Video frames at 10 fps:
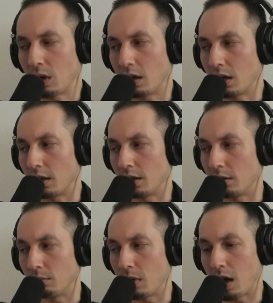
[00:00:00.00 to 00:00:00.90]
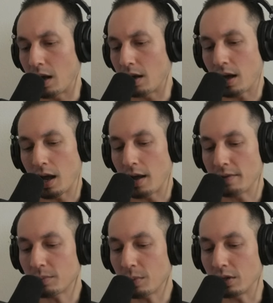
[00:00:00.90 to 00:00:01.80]
um, I, I've
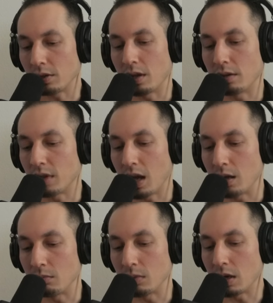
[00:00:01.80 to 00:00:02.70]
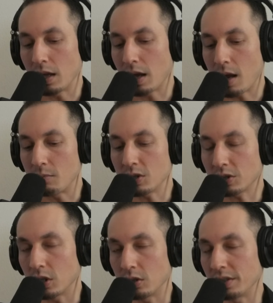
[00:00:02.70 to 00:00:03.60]
spent a lot of time. Uh, I'm just
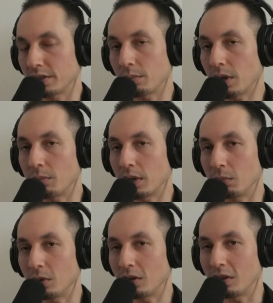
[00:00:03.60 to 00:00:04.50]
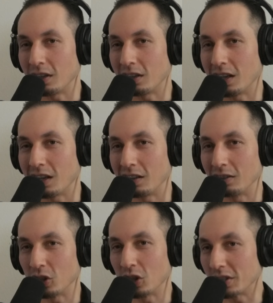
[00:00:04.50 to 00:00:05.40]
curious about people and
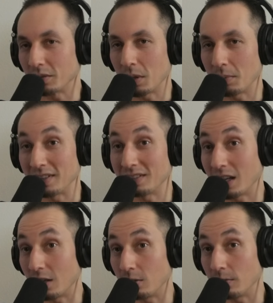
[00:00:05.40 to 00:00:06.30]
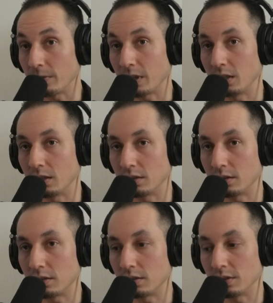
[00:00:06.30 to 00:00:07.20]
and curious about myself and
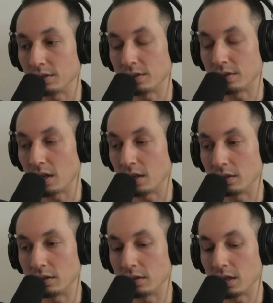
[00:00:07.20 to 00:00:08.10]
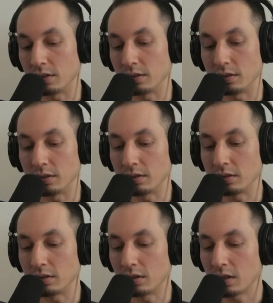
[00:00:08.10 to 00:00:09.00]
just done done
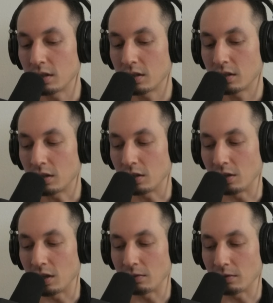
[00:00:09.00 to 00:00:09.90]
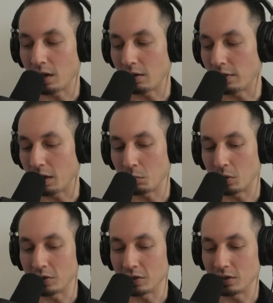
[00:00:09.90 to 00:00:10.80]
a lot of kind of like
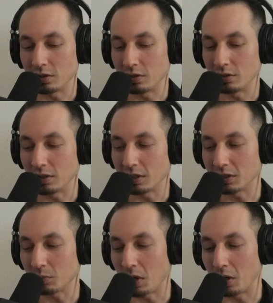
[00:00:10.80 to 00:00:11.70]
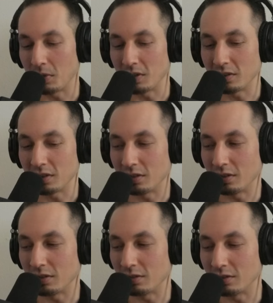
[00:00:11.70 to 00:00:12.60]
personal experiments
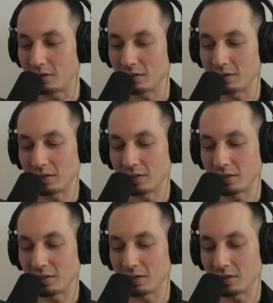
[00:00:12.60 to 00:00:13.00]
and just